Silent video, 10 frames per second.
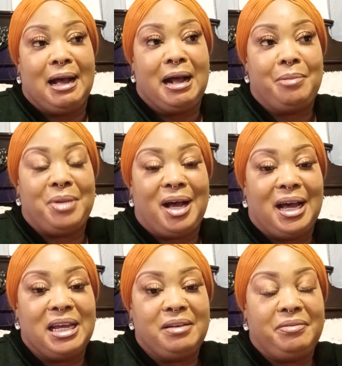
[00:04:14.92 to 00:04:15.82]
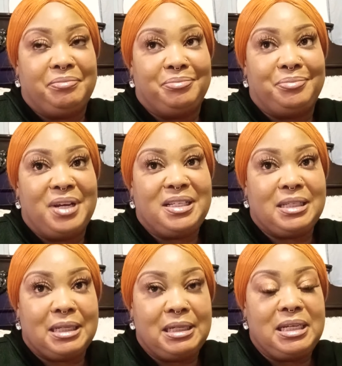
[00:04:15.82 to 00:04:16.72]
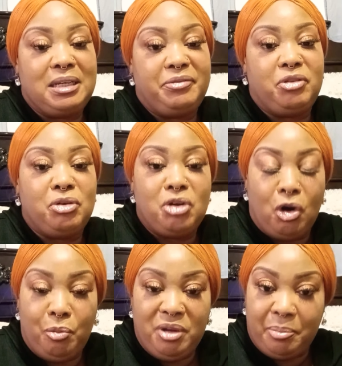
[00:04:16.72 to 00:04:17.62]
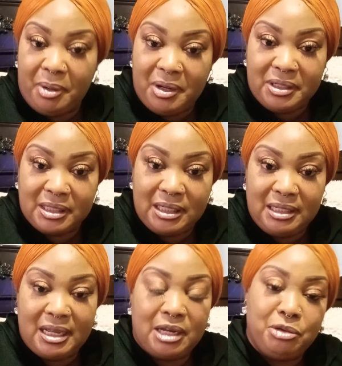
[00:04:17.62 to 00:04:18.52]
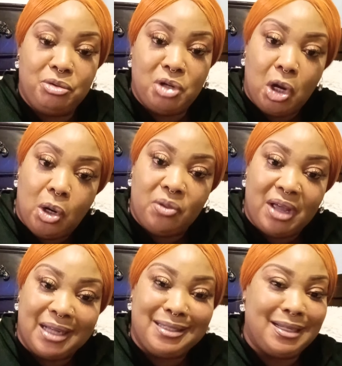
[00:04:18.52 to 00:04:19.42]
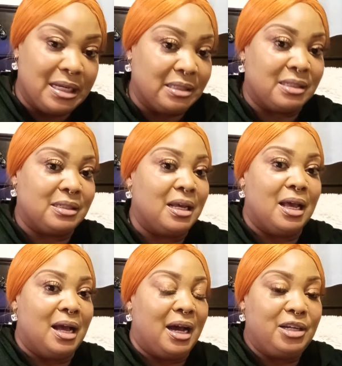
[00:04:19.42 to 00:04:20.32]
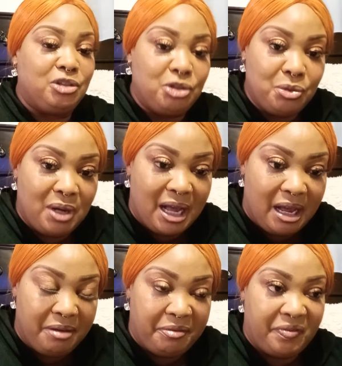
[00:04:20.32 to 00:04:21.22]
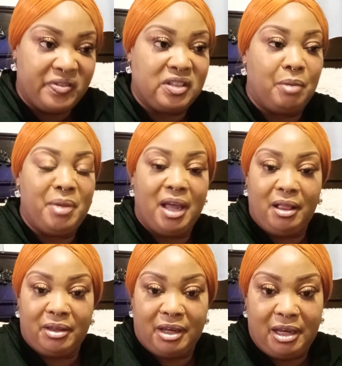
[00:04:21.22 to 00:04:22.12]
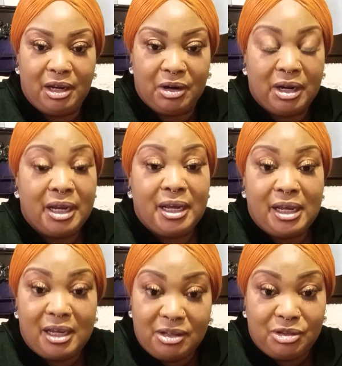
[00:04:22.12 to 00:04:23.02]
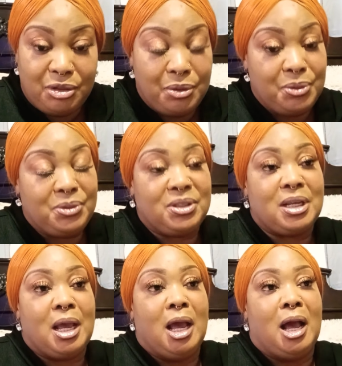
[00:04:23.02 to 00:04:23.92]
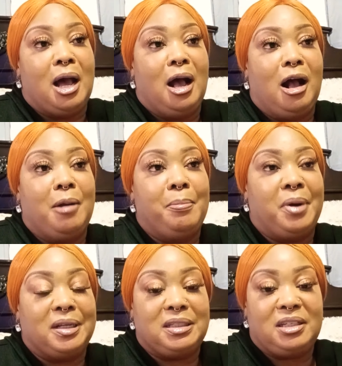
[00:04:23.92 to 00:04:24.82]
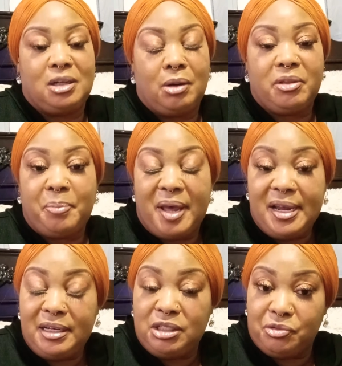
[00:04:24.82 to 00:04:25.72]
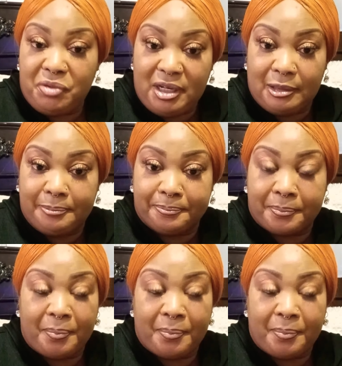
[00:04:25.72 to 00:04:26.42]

I basically, if you know me personally, then you know that yes, I do have some health care issues, but you know, the pain is real.